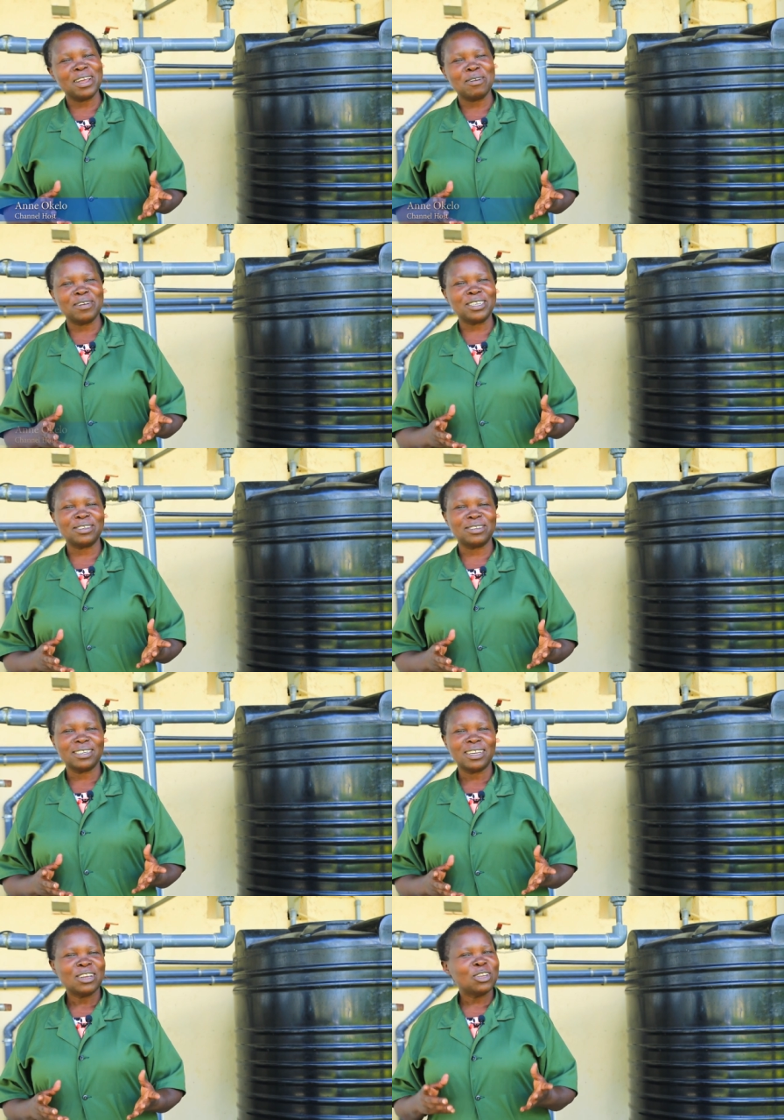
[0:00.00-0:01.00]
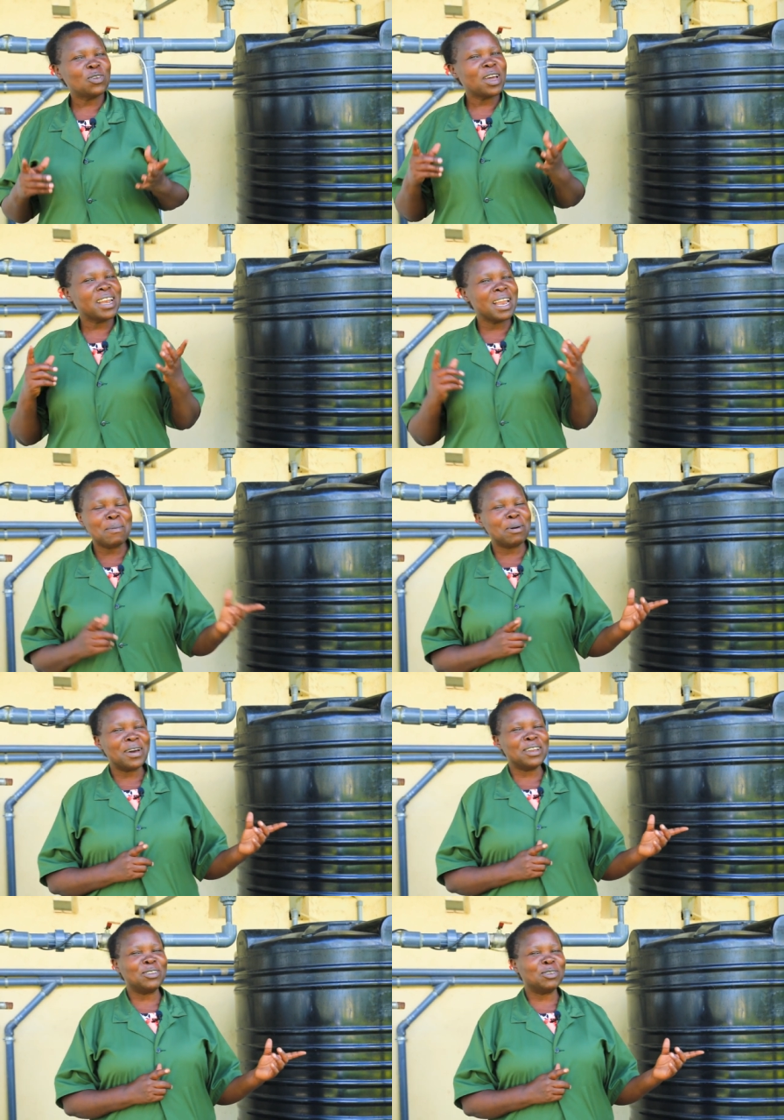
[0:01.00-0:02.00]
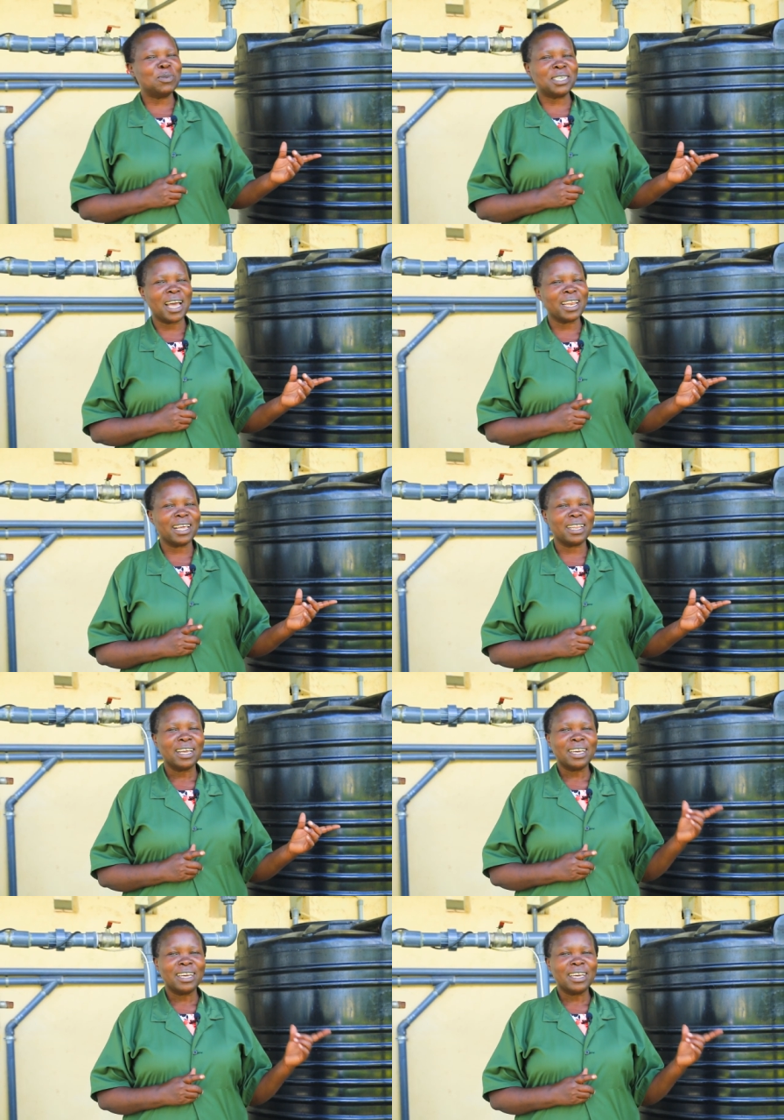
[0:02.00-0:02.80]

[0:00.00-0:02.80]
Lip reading: Innovation, your number one YouTube channel,